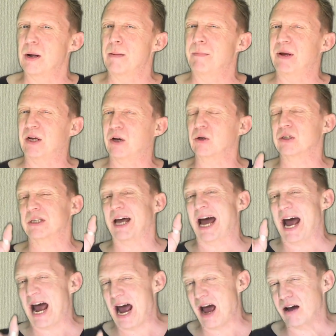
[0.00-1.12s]
Because
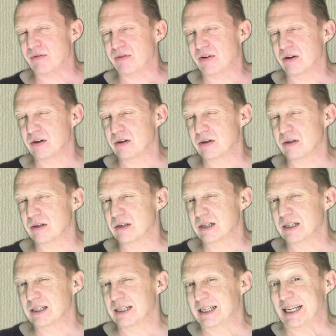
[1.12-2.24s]
have
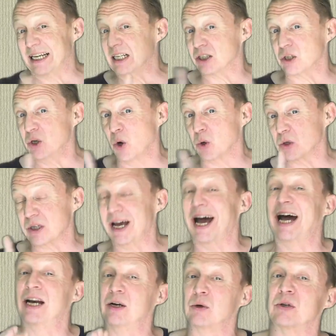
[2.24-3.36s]
is not
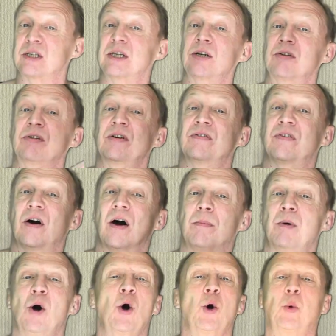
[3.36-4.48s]
an auxiliary
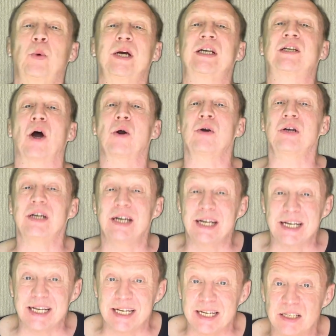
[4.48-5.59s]
verb, we don't
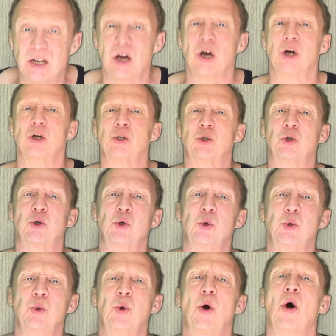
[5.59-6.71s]
need
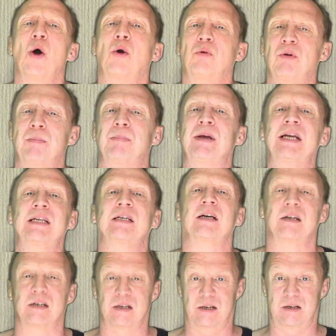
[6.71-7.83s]
to repeat
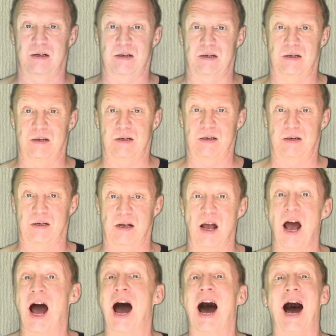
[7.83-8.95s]
it.
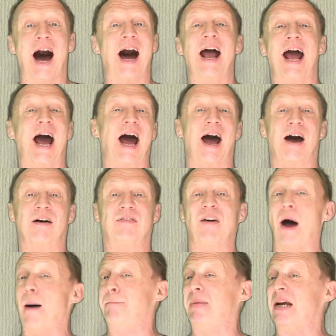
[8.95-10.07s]
I have
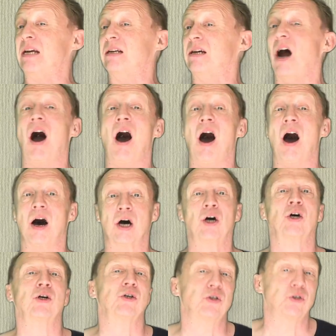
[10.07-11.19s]
a big car.
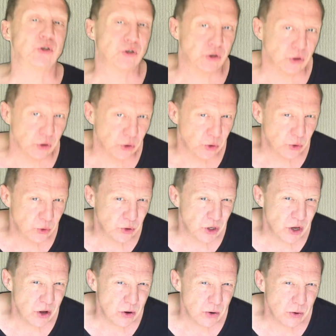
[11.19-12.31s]
Do
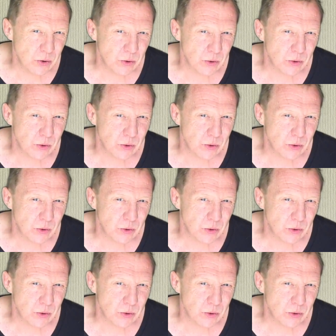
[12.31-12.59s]
you?